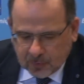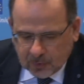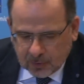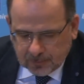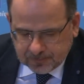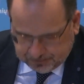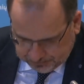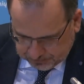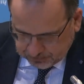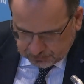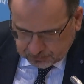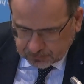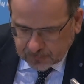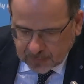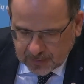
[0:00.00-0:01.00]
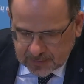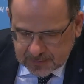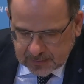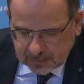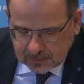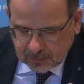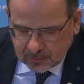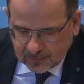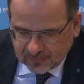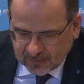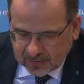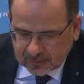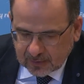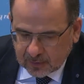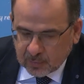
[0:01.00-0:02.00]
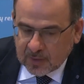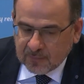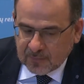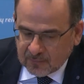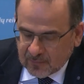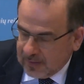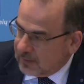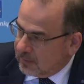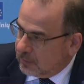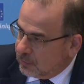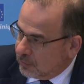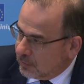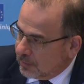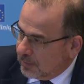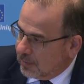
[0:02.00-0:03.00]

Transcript: all, is that the fact that we have invited her